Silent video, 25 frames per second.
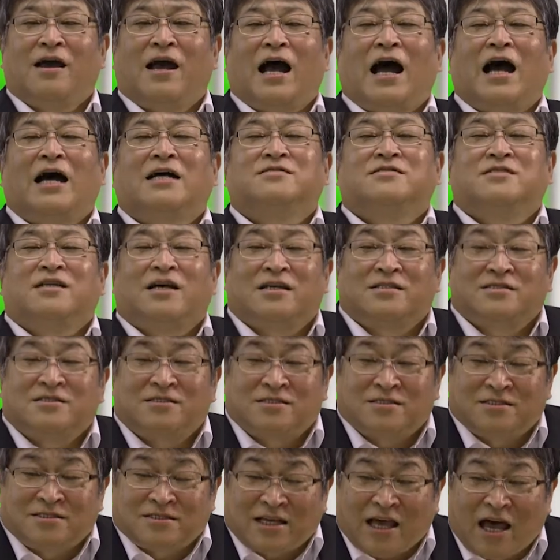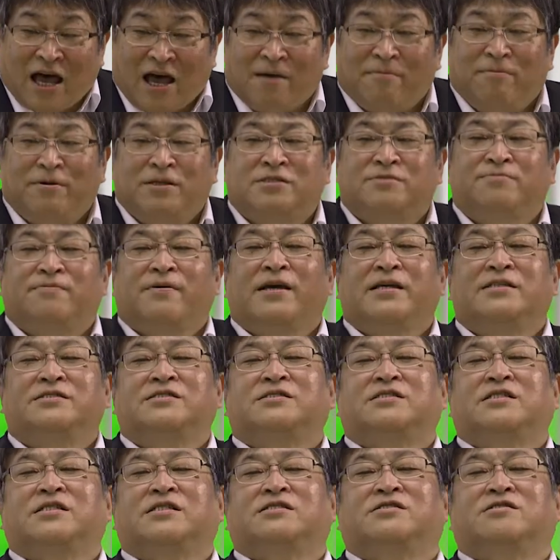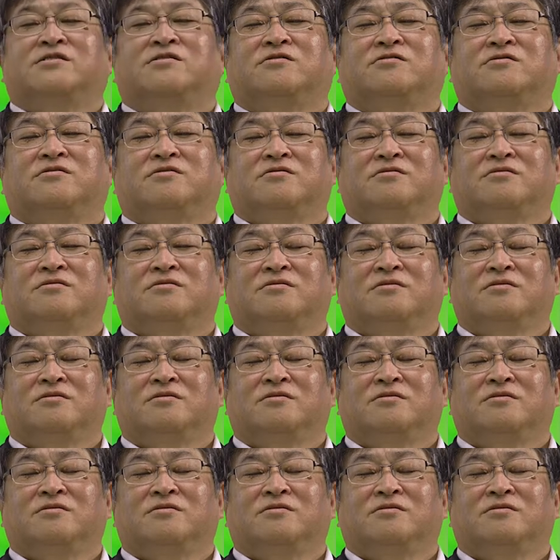as a service basis